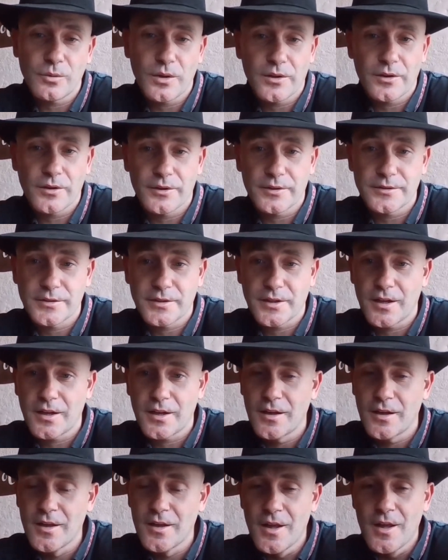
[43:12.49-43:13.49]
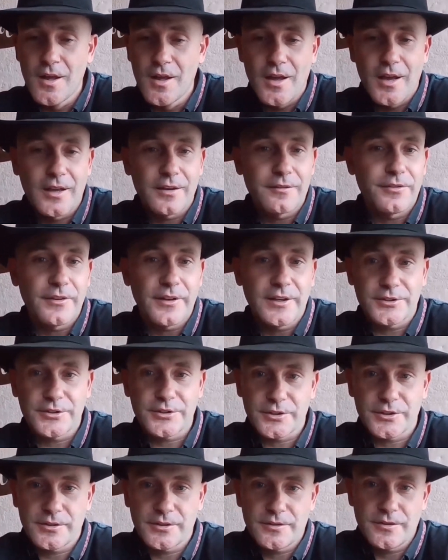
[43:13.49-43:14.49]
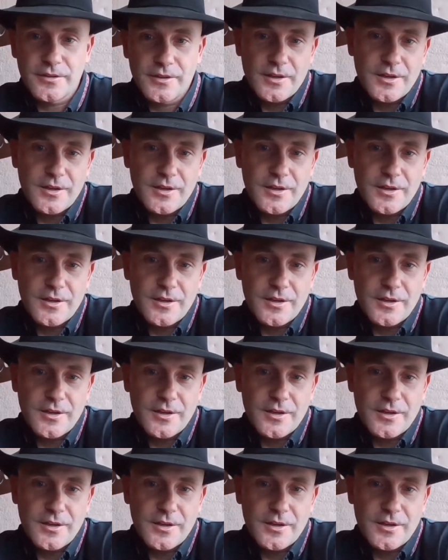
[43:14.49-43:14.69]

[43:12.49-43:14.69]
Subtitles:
whether it's adventure.